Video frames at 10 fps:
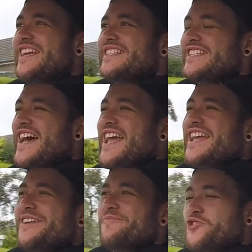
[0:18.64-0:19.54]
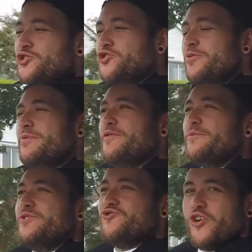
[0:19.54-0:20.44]
Today, you join me
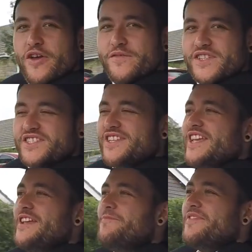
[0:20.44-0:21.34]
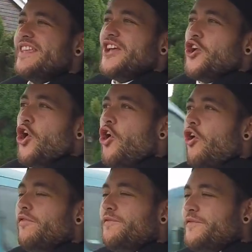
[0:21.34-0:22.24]
from the driver's seat
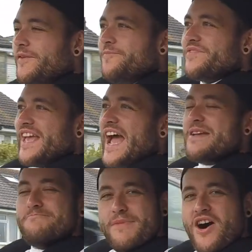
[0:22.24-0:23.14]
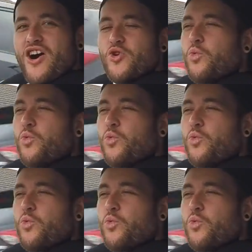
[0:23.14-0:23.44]
of a Mark